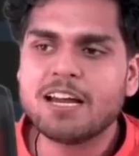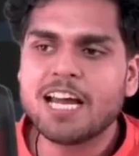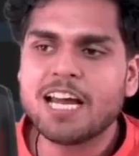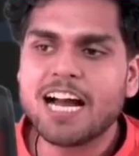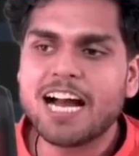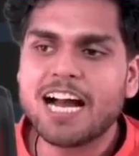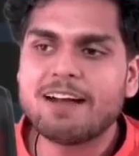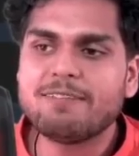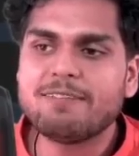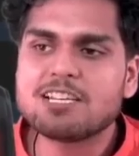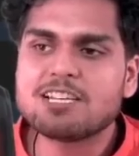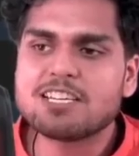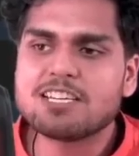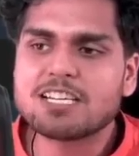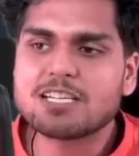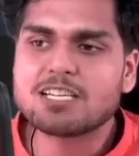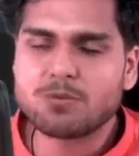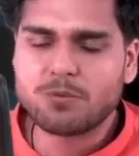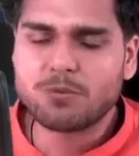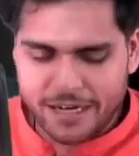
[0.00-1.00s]
I will
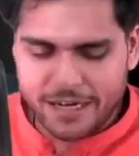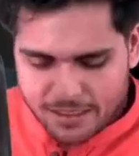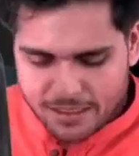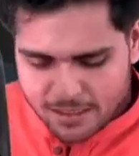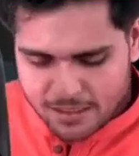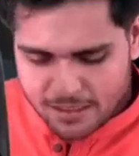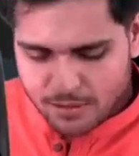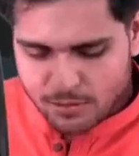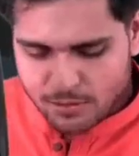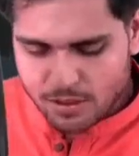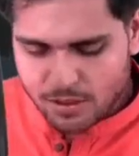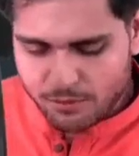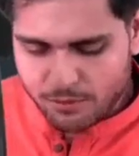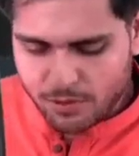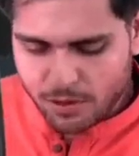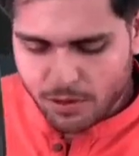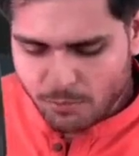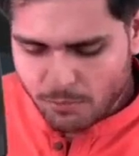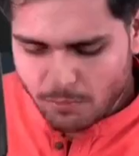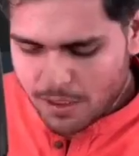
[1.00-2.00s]
just find this user
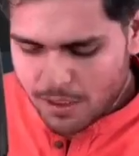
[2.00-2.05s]
from